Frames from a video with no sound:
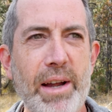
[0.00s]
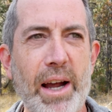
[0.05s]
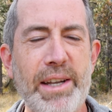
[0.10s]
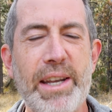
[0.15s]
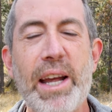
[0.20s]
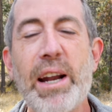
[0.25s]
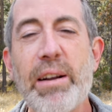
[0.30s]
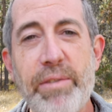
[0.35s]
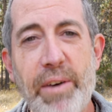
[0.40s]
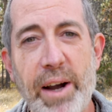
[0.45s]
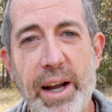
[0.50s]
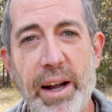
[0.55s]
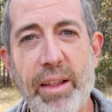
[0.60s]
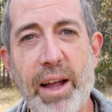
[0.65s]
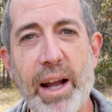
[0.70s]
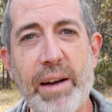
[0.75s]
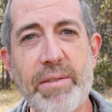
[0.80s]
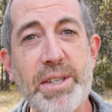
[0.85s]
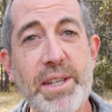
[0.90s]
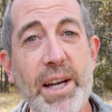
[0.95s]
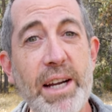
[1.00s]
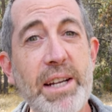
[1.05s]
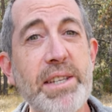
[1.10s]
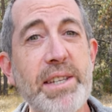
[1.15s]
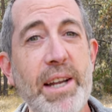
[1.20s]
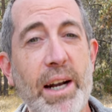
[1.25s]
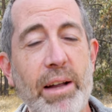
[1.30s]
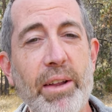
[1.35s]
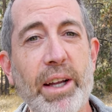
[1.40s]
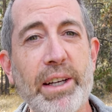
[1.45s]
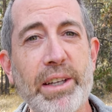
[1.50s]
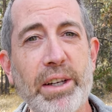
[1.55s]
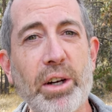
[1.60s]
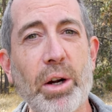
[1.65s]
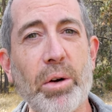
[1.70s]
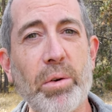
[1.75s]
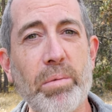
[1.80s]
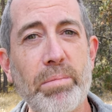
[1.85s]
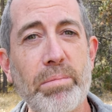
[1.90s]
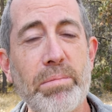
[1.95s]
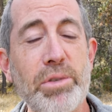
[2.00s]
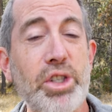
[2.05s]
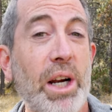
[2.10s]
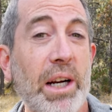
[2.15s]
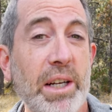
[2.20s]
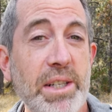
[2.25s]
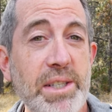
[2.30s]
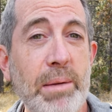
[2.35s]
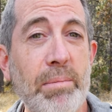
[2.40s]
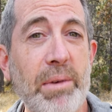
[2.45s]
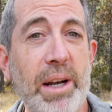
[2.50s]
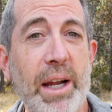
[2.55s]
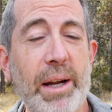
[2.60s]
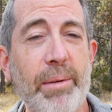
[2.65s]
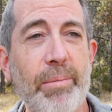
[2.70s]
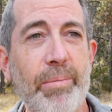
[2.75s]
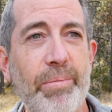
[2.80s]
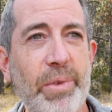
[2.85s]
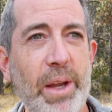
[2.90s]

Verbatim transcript: identified a lot of sites that I'd like to go check someday.